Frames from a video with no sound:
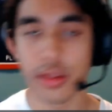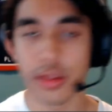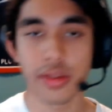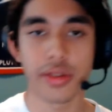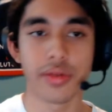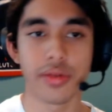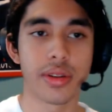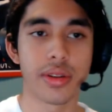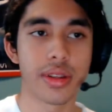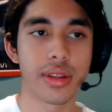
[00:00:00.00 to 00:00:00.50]

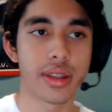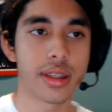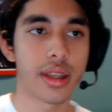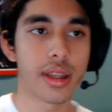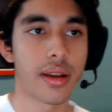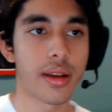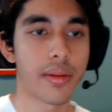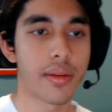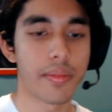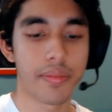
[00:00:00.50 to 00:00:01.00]
it's
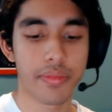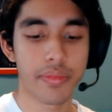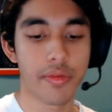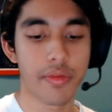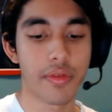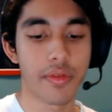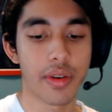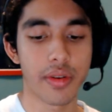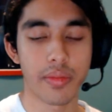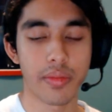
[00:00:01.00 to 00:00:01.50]

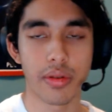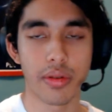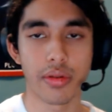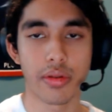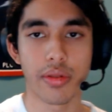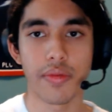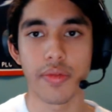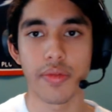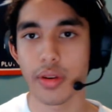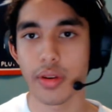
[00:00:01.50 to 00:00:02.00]
very prone to
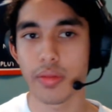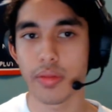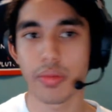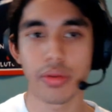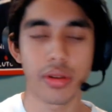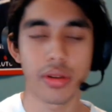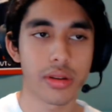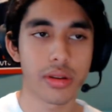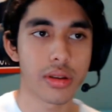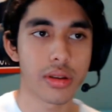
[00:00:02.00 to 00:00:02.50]
fingerprints.